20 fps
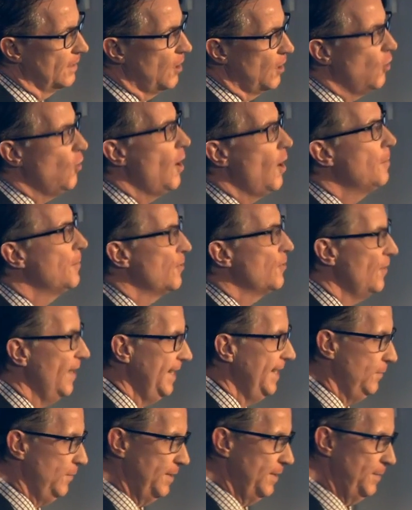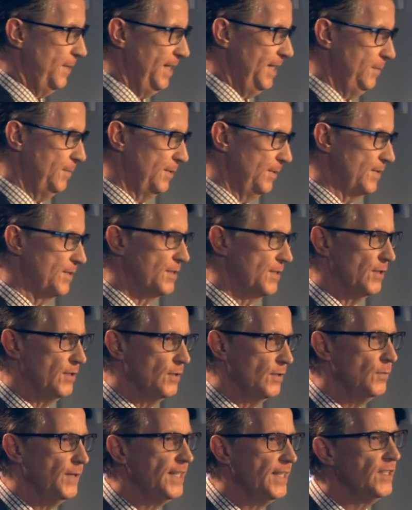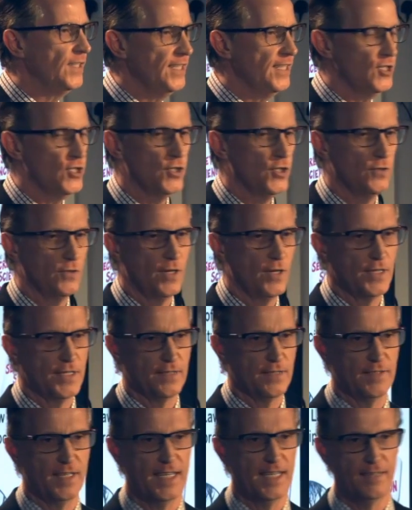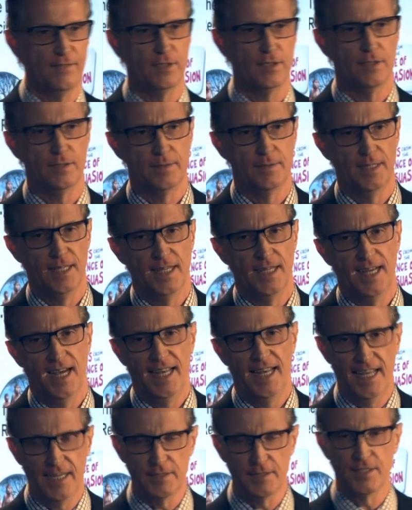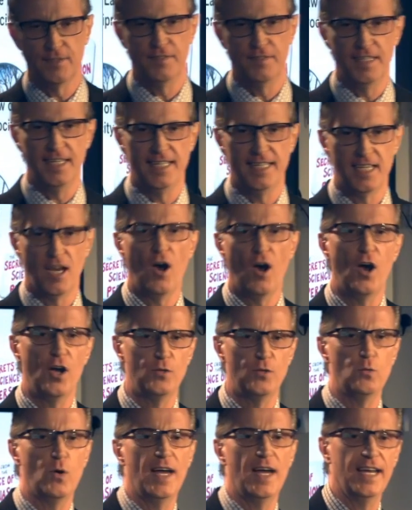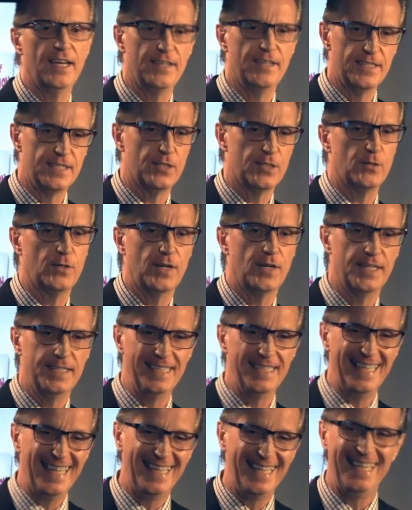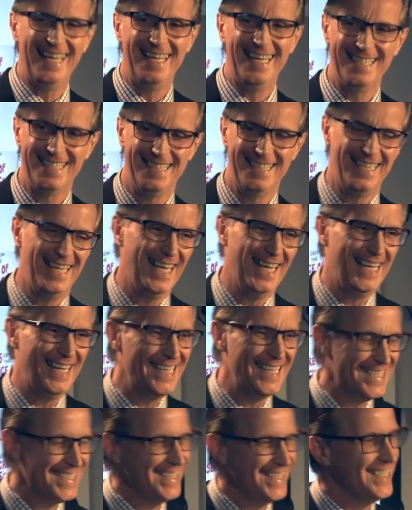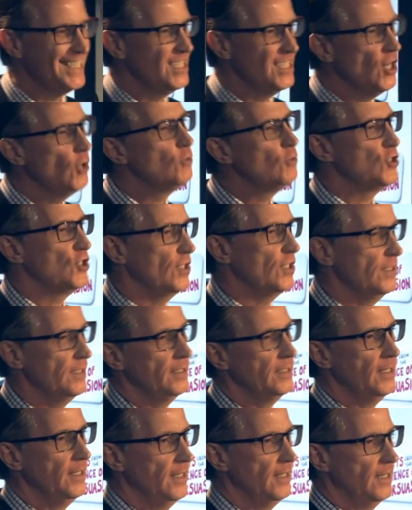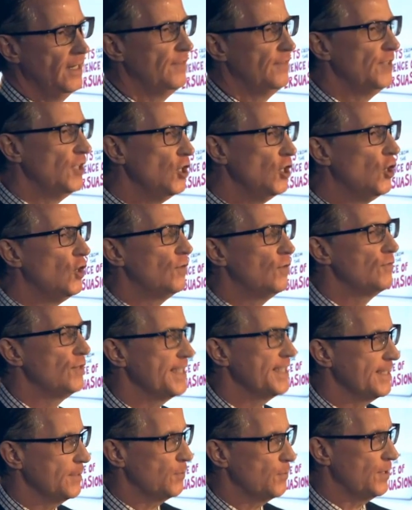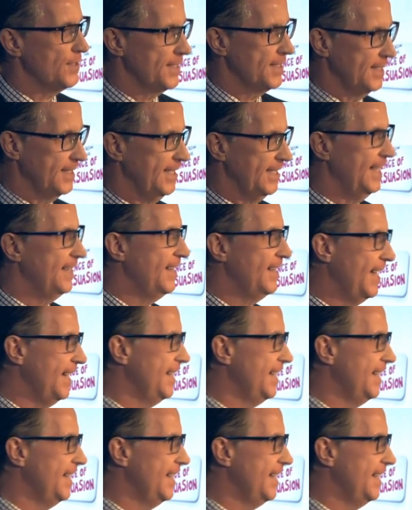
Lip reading: cooperate with people so that we could ensure our survival. And out of this, hardwired into our DNA today, is this notion of the law of reciprocity. And